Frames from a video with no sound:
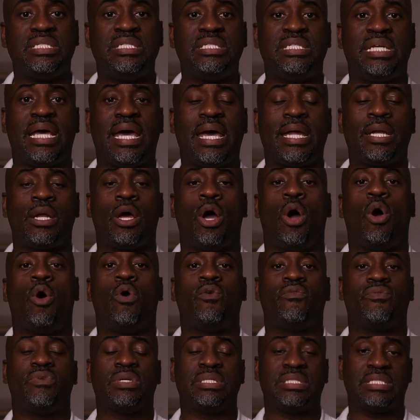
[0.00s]
debt
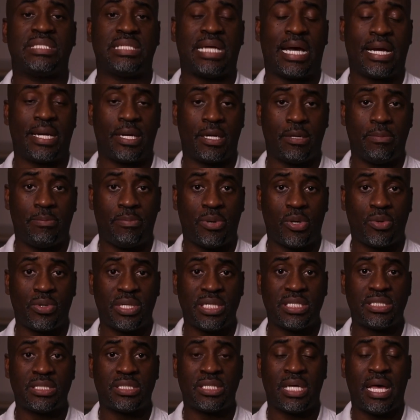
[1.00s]
over a sign-up
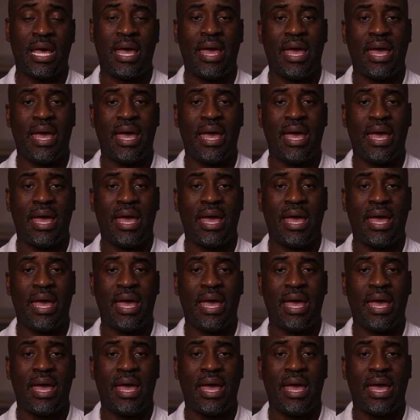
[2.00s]
bonus.